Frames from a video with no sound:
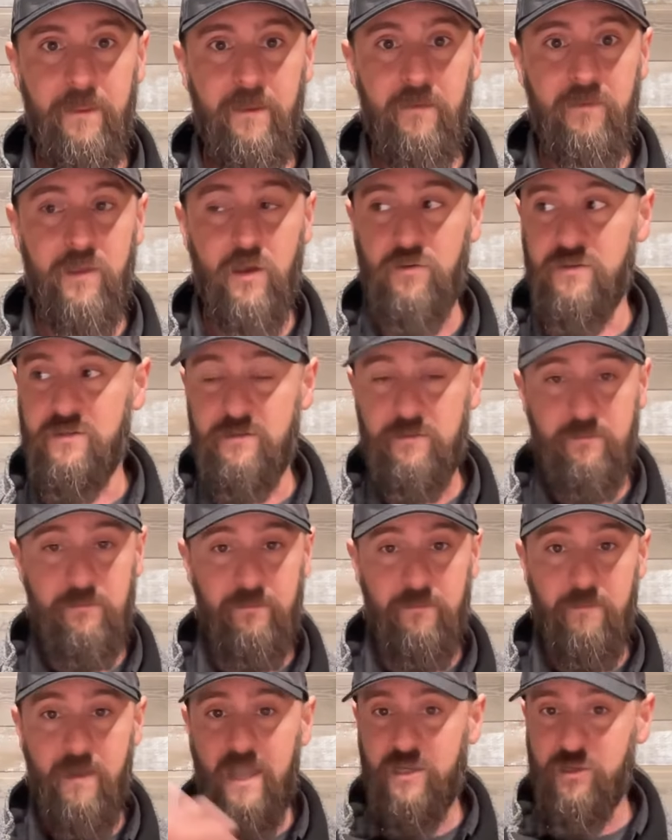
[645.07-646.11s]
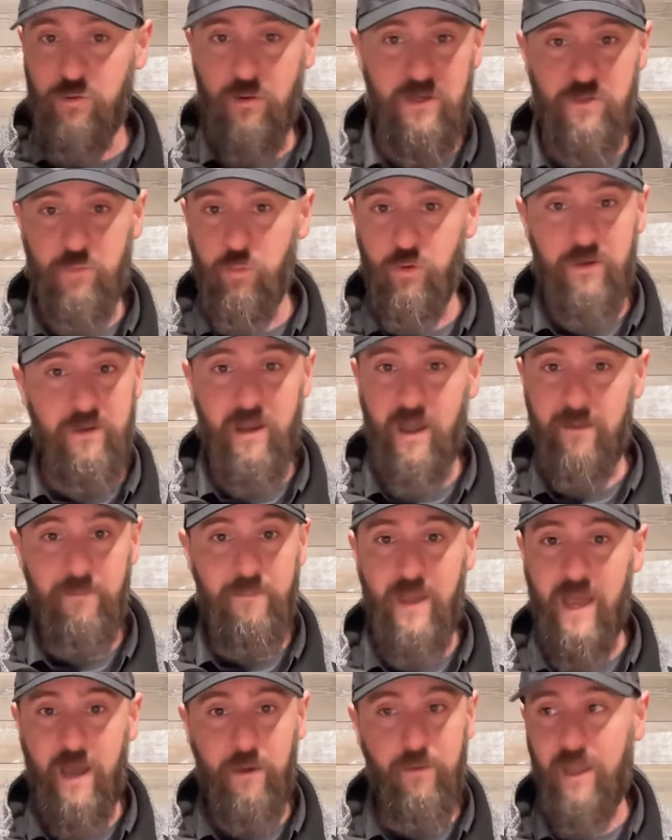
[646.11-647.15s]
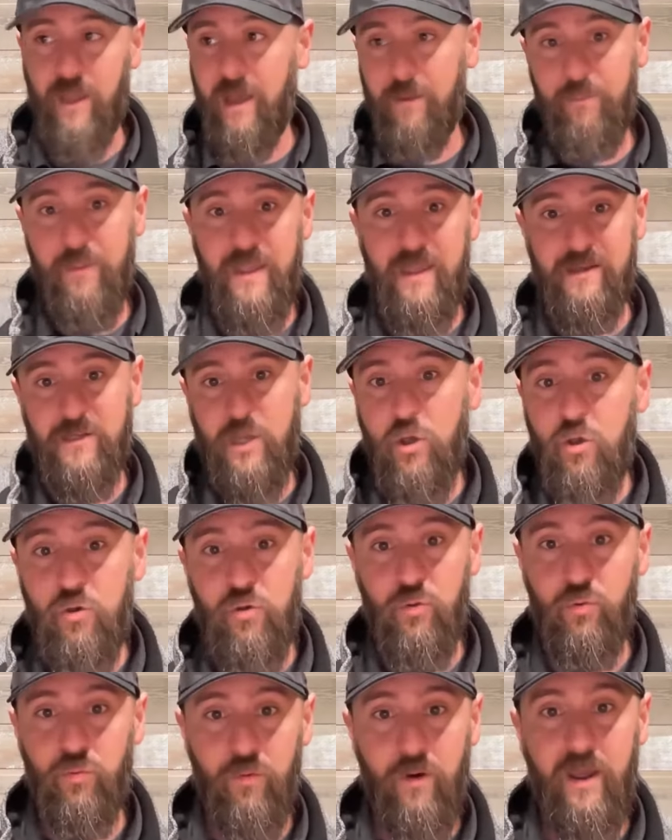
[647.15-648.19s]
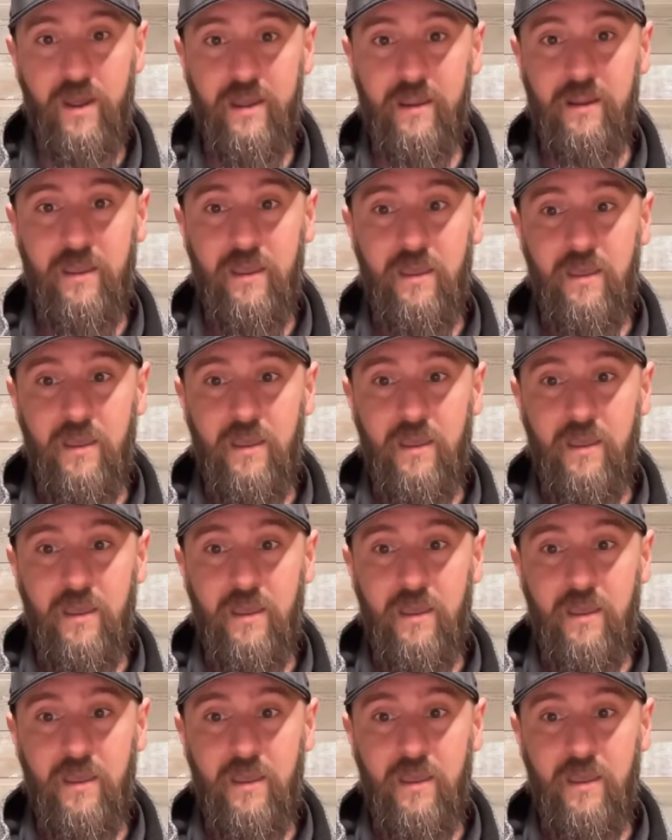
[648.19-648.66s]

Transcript: those metrics would not, I, would be a two, right?